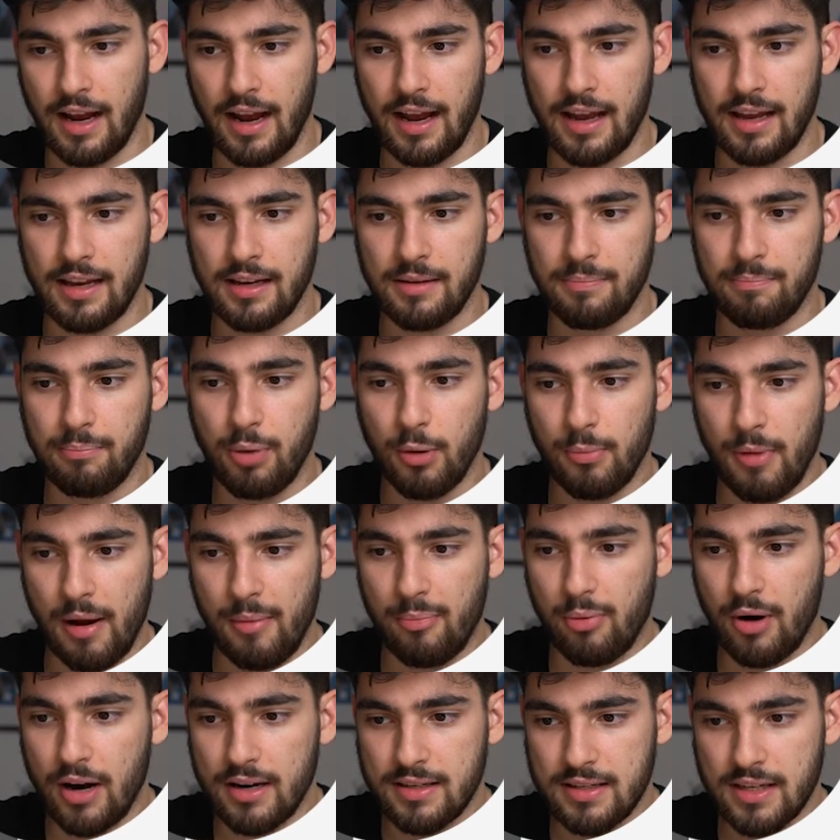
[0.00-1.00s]
I put my
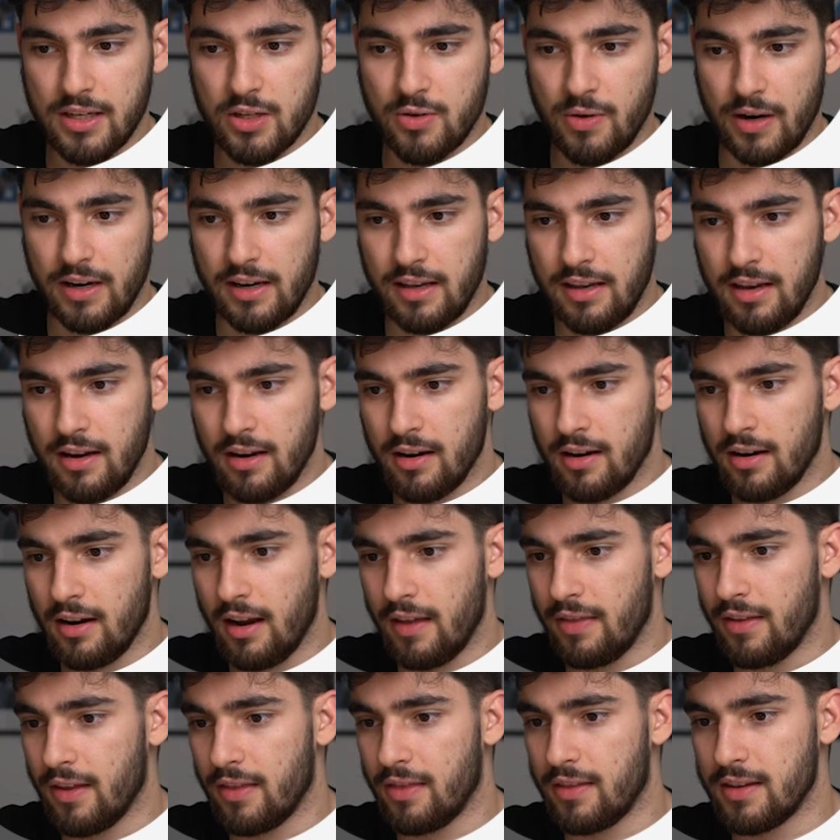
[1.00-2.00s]
prices right here,
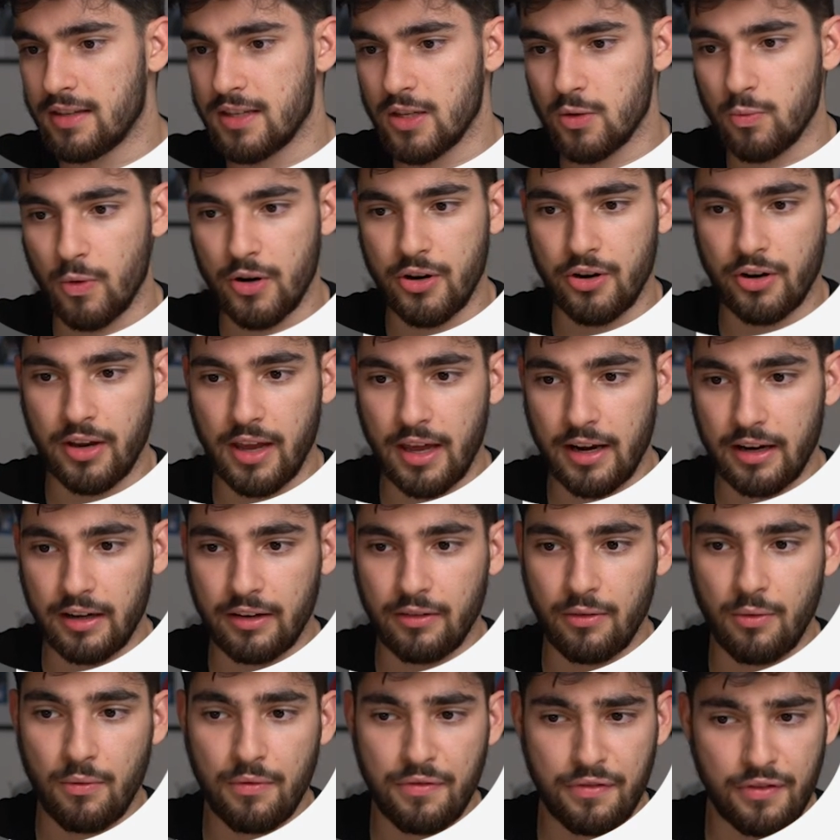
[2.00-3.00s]
and then this is what you're
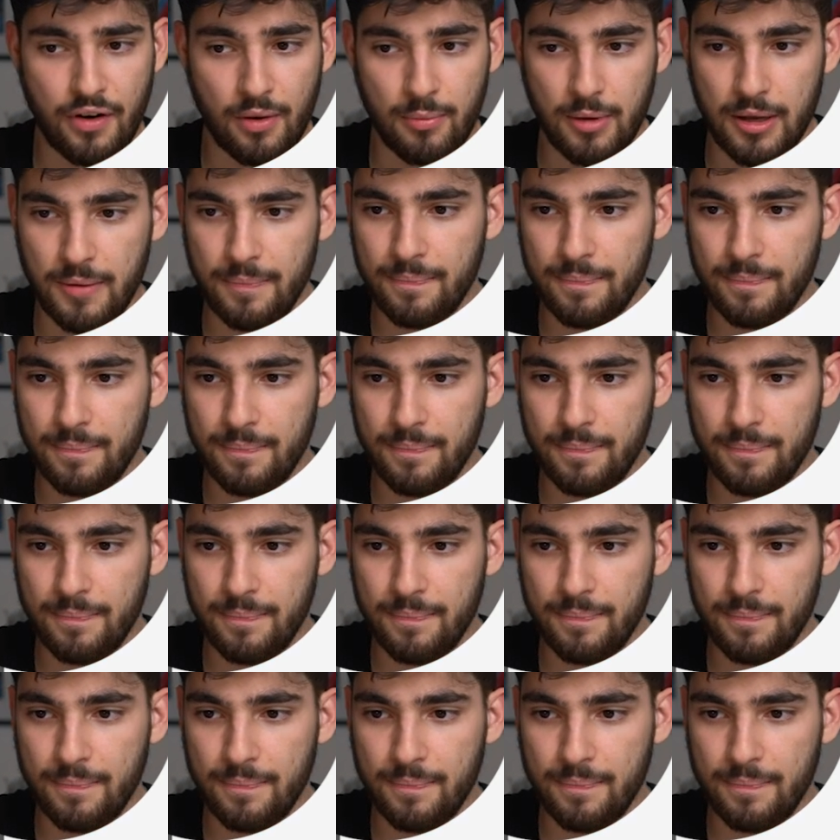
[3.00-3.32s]
getting from it.